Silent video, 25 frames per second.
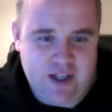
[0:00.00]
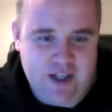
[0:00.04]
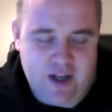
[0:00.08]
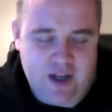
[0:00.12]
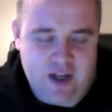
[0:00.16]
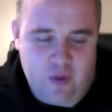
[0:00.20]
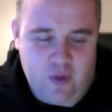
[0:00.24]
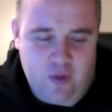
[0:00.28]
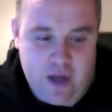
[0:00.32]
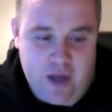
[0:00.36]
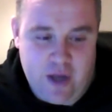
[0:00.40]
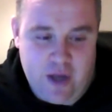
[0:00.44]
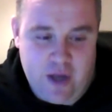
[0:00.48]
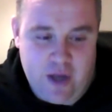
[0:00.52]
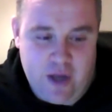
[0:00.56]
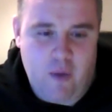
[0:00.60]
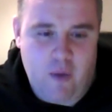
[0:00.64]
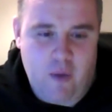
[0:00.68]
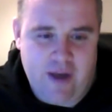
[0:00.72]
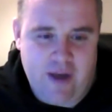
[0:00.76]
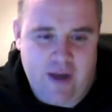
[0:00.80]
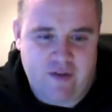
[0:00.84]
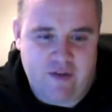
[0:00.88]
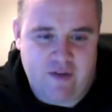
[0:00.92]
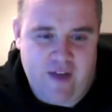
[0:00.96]
we can't
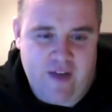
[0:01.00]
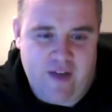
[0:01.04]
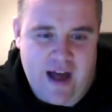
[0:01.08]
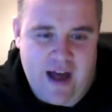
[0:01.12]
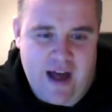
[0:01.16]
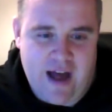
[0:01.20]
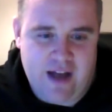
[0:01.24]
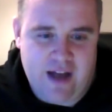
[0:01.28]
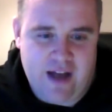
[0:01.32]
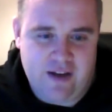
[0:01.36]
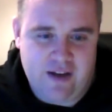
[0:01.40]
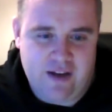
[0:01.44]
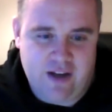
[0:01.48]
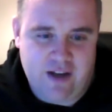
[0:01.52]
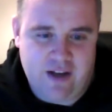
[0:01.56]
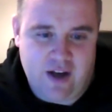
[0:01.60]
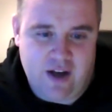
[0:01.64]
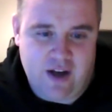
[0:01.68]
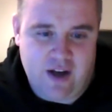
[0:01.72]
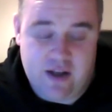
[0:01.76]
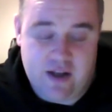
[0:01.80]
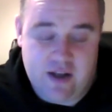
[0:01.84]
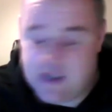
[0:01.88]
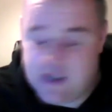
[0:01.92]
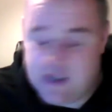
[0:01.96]
wait for that. And
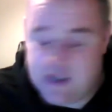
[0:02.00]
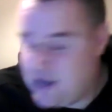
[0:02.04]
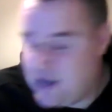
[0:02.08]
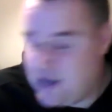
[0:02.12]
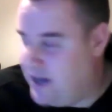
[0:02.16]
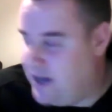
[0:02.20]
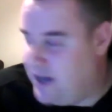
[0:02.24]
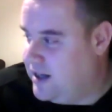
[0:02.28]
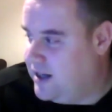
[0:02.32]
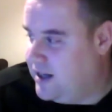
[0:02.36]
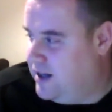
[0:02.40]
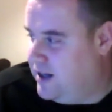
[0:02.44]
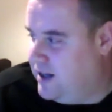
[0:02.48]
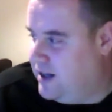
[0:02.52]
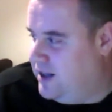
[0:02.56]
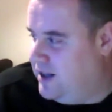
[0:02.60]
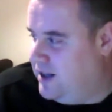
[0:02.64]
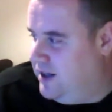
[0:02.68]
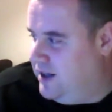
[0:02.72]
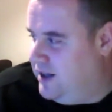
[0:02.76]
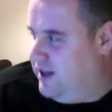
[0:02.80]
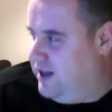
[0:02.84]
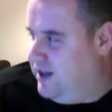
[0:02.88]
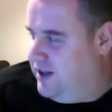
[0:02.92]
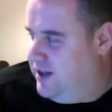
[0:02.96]
as I say,
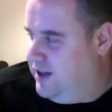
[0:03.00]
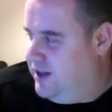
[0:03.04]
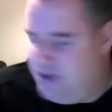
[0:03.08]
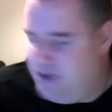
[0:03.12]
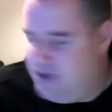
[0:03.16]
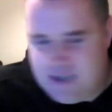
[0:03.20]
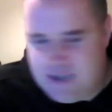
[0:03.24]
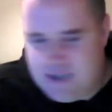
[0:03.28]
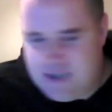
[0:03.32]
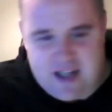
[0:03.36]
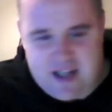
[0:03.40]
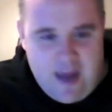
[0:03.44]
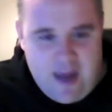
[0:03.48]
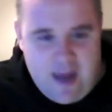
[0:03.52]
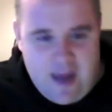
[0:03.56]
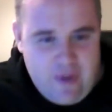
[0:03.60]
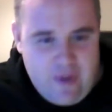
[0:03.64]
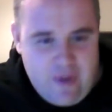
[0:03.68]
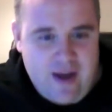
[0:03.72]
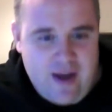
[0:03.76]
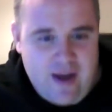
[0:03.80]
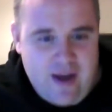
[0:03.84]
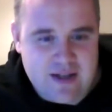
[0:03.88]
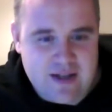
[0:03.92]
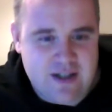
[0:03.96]
stay
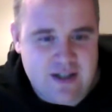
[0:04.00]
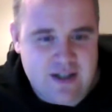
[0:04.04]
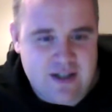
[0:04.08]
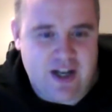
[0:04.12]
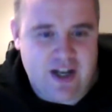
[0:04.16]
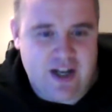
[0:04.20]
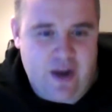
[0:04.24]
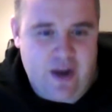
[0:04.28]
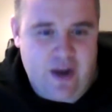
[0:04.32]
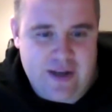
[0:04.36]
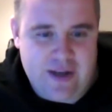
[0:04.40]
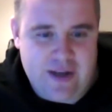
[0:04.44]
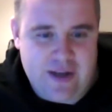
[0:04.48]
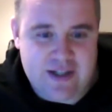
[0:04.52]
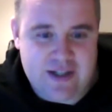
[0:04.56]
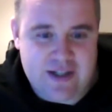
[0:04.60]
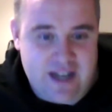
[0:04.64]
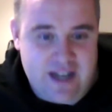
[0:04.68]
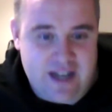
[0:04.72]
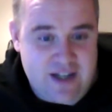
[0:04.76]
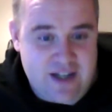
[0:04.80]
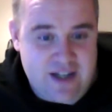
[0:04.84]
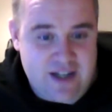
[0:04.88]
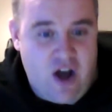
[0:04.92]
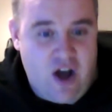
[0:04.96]
with us.
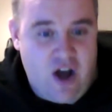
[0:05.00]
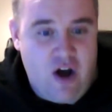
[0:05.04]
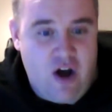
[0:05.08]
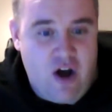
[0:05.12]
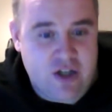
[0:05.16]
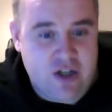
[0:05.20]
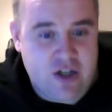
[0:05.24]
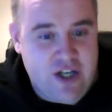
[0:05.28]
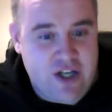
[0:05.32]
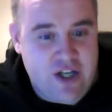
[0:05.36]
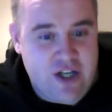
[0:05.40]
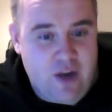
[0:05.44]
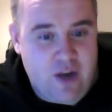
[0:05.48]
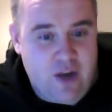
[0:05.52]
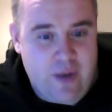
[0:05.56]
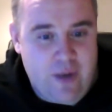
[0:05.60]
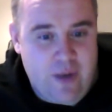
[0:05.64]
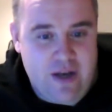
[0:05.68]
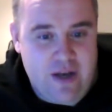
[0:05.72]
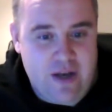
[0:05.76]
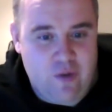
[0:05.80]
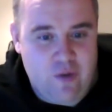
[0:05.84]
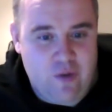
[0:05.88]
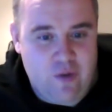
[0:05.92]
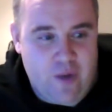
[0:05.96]
It's hard,
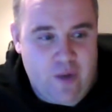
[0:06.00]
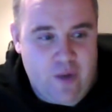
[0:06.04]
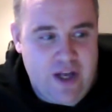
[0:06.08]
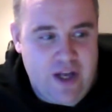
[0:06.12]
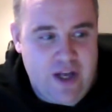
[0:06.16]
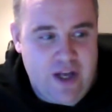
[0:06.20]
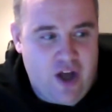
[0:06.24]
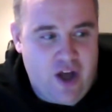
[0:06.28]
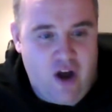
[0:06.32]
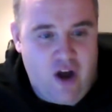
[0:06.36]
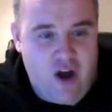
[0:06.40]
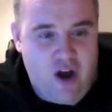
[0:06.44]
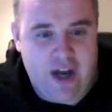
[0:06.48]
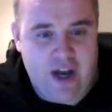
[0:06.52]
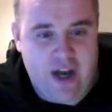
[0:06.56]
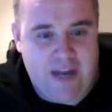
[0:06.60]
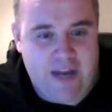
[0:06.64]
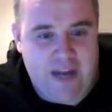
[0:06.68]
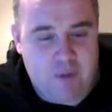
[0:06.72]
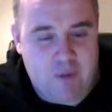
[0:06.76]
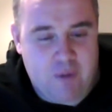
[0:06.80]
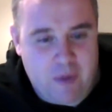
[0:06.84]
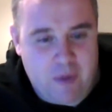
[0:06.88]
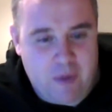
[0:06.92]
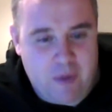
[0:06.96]
when you
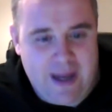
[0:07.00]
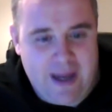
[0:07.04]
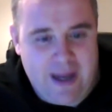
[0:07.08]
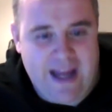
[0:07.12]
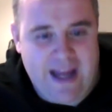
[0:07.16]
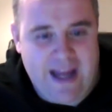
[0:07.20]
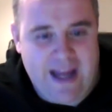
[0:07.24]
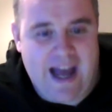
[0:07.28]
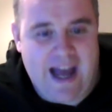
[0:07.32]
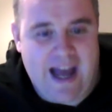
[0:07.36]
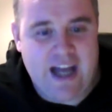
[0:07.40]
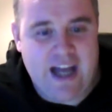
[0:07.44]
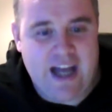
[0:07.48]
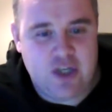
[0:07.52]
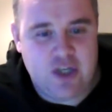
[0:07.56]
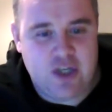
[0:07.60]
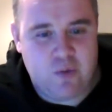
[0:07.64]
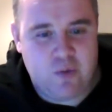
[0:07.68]
can't properly engage